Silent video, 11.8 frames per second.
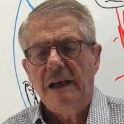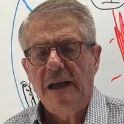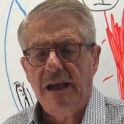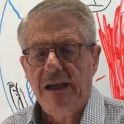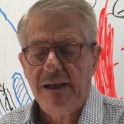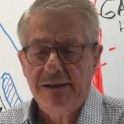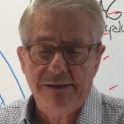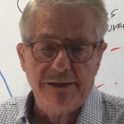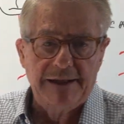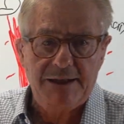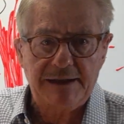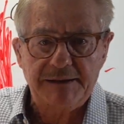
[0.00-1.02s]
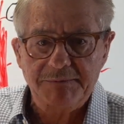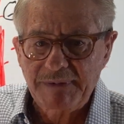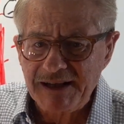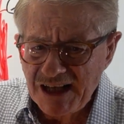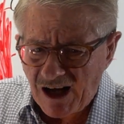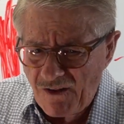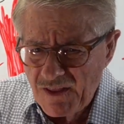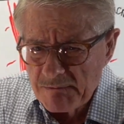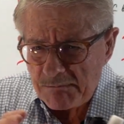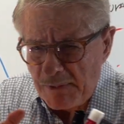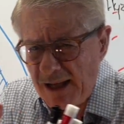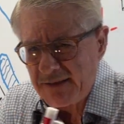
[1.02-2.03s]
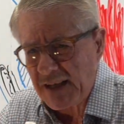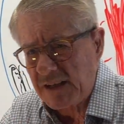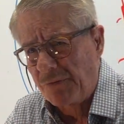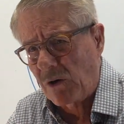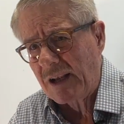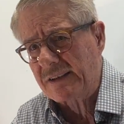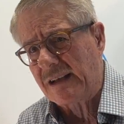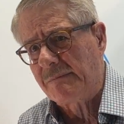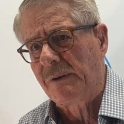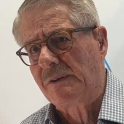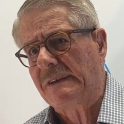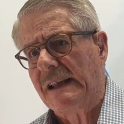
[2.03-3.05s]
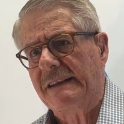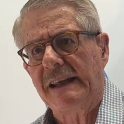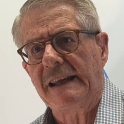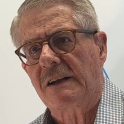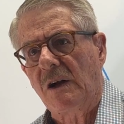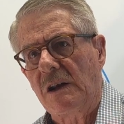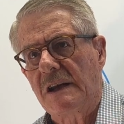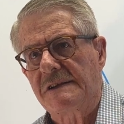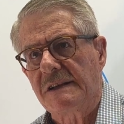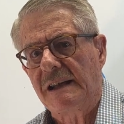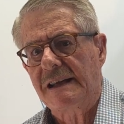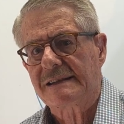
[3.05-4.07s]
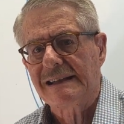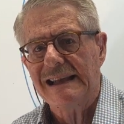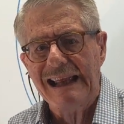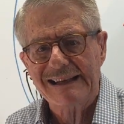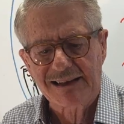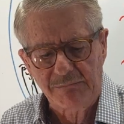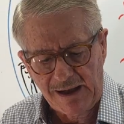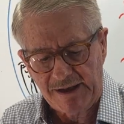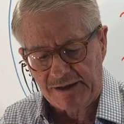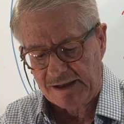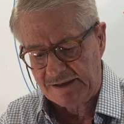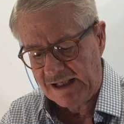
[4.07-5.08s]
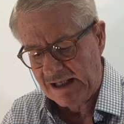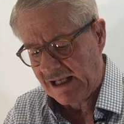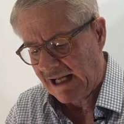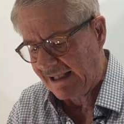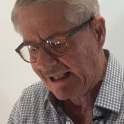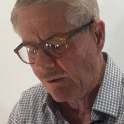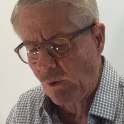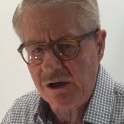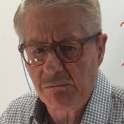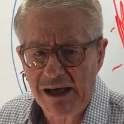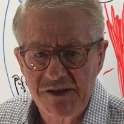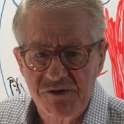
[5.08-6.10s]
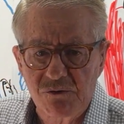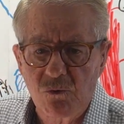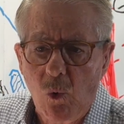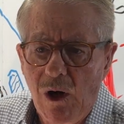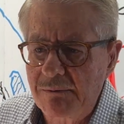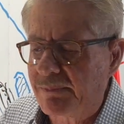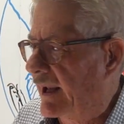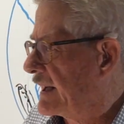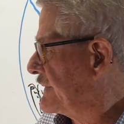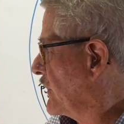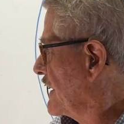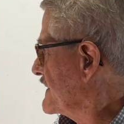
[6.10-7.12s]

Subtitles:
And the other places, for example, that the collagen is less abundant, and I will mention one place, for